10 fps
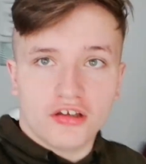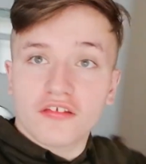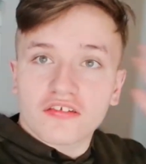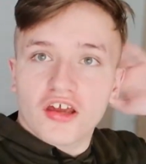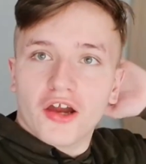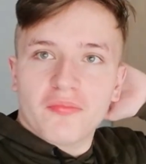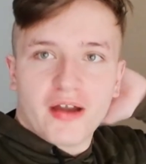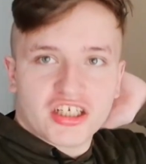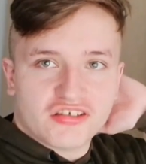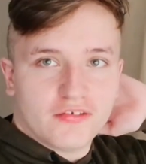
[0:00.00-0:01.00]
So I am
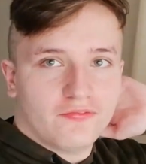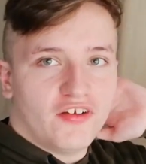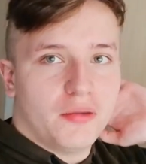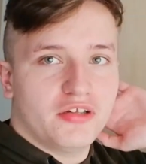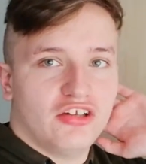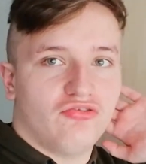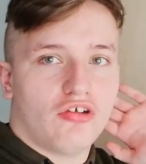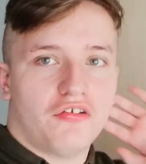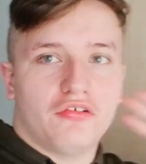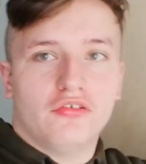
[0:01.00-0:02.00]
actually even film an
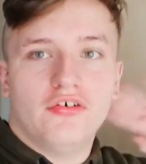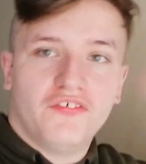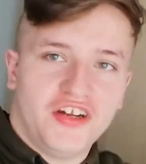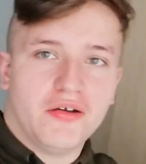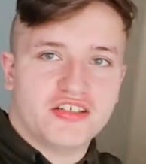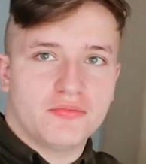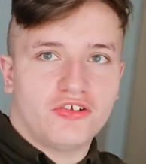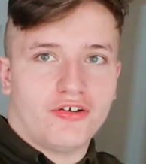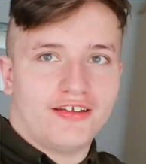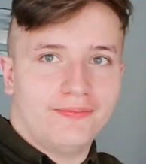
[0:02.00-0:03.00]
intro to another video which I'm
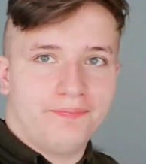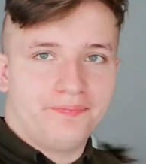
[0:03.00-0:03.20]
doing.